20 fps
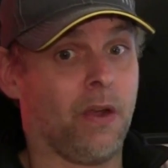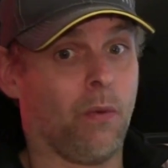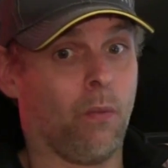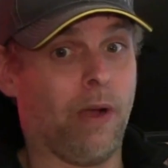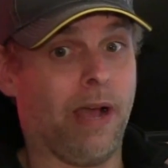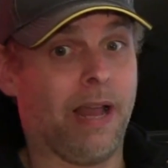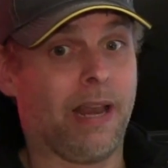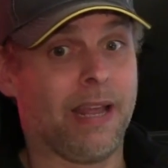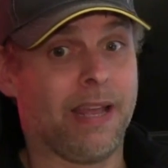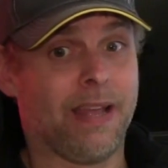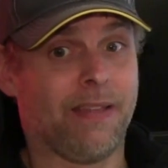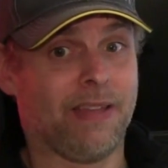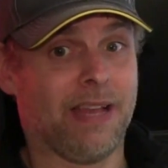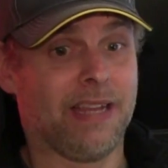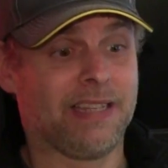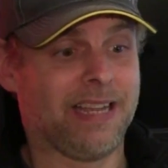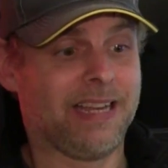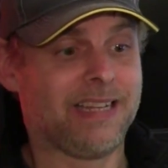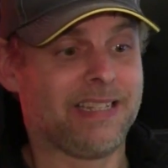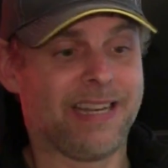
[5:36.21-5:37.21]
Well,
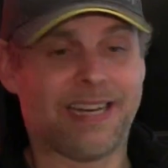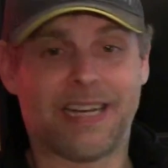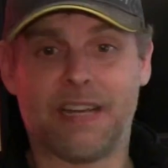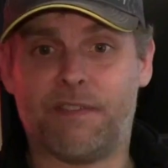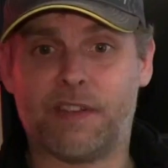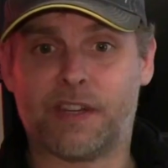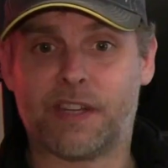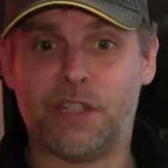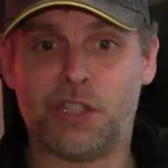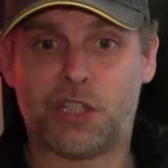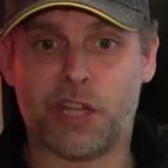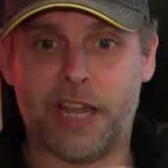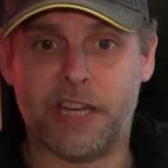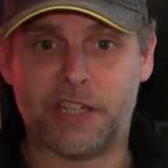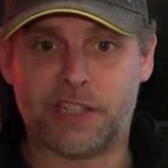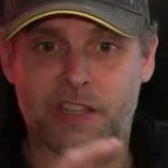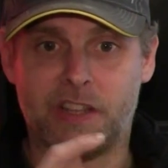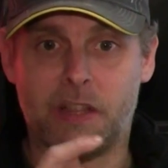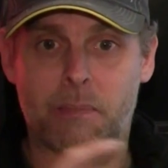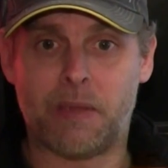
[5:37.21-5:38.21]
there's a significant
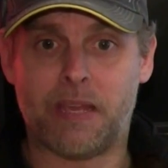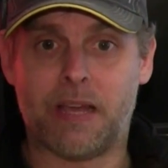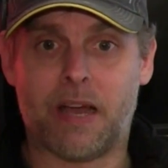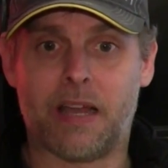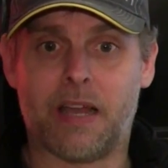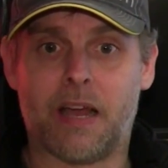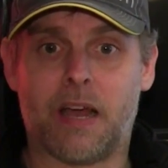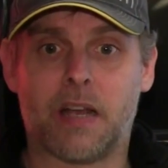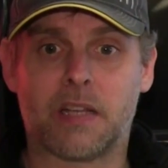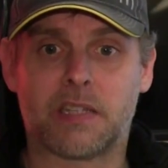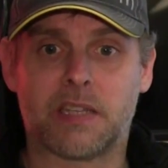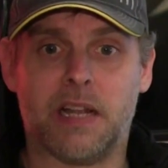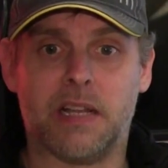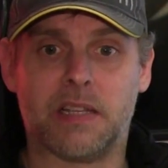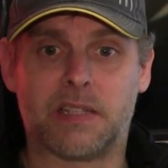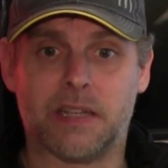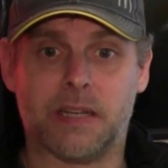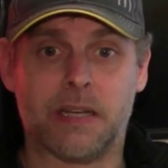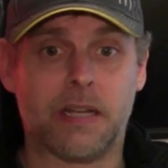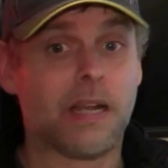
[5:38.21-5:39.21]
change to the PIR
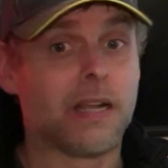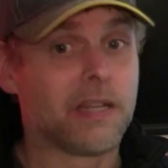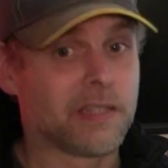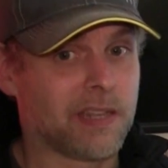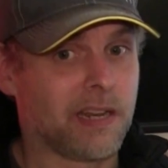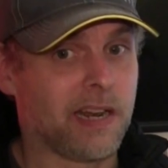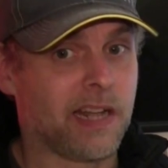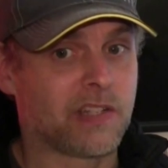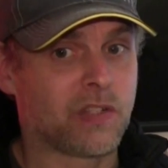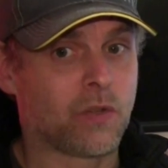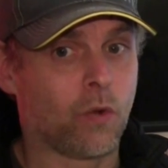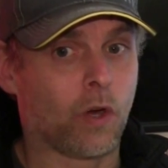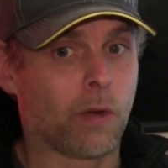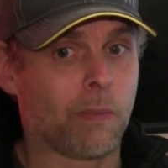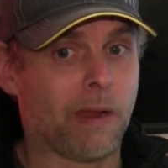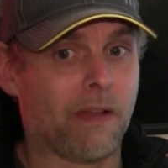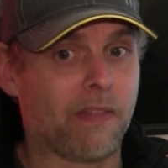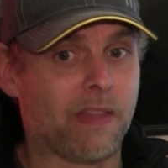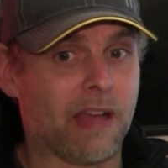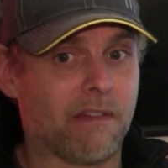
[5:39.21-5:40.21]
sensor, so let's talk
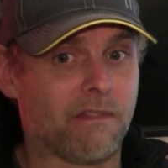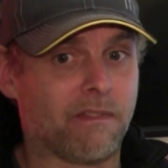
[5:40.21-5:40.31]
about that